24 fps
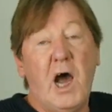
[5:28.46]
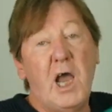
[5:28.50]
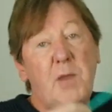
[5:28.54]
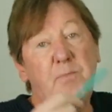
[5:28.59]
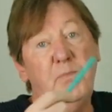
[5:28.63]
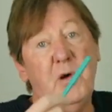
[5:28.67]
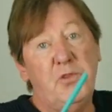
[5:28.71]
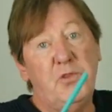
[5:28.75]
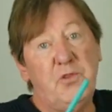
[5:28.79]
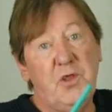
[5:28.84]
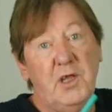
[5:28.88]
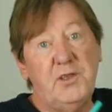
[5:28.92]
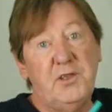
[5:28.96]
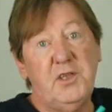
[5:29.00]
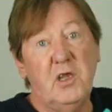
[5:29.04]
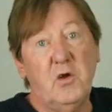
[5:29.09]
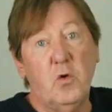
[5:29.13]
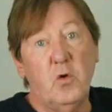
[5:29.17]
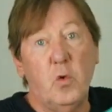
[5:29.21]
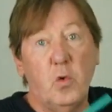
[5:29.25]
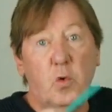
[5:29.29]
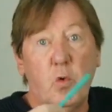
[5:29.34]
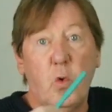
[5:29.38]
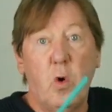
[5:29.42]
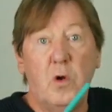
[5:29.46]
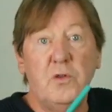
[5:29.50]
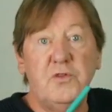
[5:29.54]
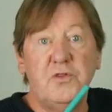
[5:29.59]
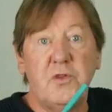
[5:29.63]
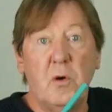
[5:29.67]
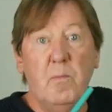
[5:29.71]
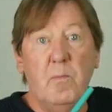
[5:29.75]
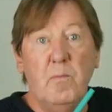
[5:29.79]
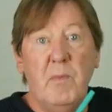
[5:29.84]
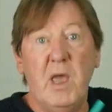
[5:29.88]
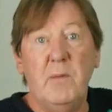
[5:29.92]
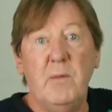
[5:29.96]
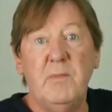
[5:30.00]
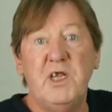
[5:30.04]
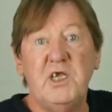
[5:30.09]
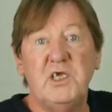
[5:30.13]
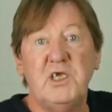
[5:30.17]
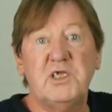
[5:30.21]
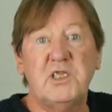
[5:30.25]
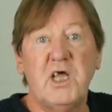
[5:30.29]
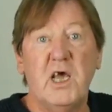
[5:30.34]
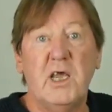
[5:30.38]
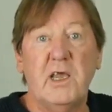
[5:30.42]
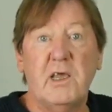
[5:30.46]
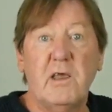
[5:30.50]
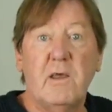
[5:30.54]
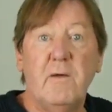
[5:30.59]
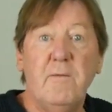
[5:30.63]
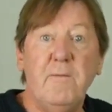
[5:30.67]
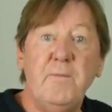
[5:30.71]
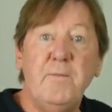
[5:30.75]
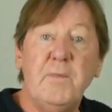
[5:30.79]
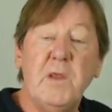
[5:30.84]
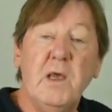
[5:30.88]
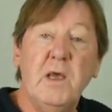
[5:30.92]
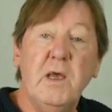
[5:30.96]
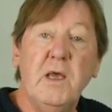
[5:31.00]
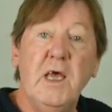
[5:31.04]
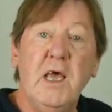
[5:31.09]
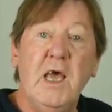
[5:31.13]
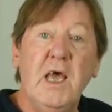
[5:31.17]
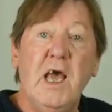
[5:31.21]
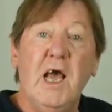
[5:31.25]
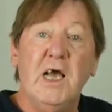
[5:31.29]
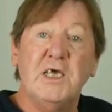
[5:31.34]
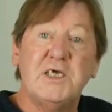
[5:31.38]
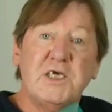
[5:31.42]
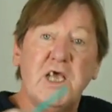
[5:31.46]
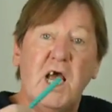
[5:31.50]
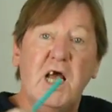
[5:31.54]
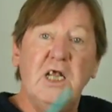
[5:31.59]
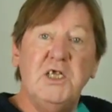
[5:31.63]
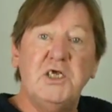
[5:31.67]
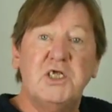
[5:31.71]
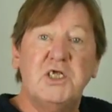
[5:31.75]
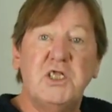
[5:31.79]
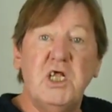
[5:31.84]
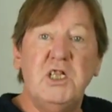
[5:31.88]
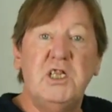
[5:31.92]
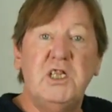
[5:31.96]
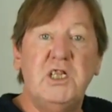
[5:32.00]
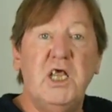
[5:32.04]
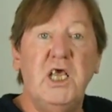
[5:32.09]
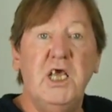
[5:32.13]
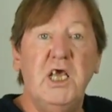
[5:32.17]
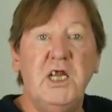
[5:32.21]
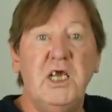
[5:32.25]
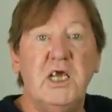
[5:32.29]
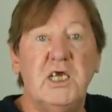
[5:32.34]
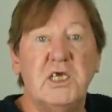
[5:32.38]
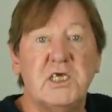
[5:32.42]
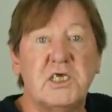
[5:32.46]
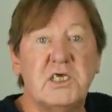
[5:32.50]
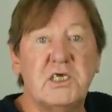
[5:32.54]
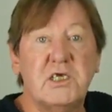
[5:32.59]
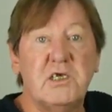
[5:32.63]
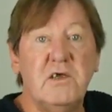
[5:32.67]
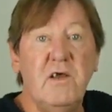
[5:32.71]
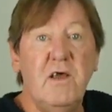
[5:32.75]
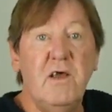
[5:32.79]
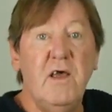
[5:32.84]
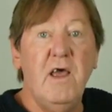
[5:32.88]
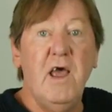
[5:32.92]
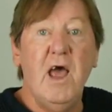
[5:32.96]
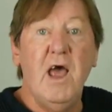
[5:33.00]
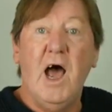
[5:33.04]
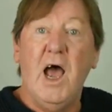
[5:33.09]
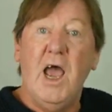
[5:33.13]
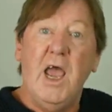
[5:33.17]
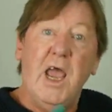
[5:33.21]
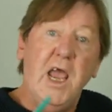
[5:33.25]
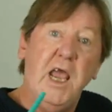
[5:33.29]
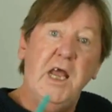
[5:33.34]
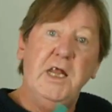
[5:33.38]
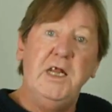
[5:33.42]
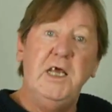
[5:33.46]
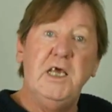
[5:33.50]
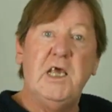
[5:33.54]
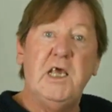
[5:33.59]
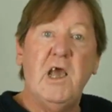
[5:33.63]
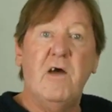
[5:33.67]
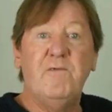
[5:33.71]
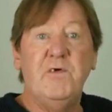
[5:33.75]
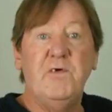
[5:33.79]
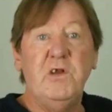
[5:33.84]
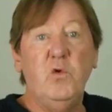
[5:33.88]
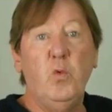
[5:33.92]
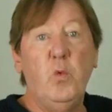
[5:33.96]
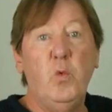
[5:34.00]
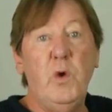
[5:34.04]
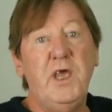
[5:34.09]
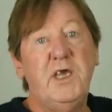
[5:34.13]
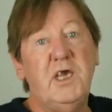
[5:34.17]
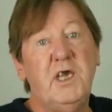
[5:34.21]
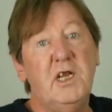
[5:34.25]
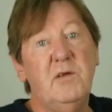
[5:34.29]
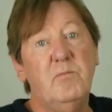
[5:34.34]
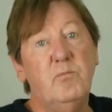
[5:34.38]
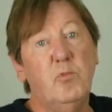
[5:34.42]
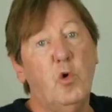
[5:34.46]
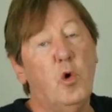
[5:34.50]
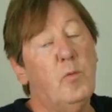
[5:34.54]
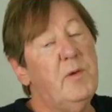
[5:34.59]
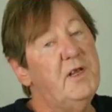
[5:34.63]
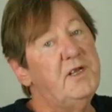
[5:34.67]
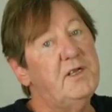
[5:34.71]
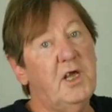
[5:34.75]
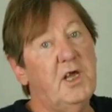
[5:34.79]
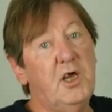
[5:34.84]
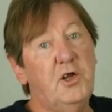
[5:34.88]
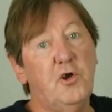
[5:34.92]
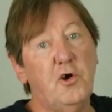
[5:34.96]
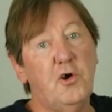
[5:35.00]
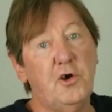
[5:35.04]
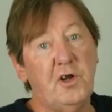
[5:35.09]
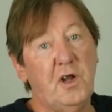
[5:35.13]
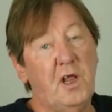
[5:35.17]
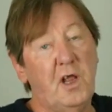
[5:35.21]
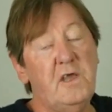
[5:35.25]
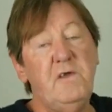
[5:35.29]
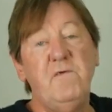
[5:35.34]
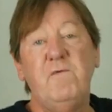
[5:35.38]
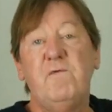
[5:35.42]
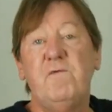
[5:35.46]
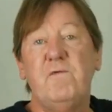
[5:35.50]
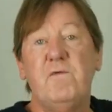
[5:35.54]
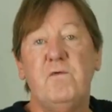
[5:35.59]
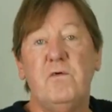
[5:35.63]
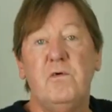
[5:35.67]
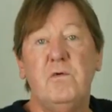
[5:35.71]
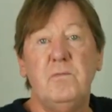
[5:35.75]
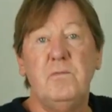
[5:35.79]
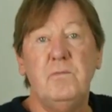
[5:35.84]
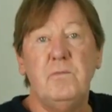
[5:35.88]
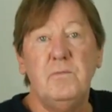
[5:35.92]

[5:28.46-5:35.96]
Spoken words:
hypothetical quantum memory stick, is instantaneous at any given waking moment in our life.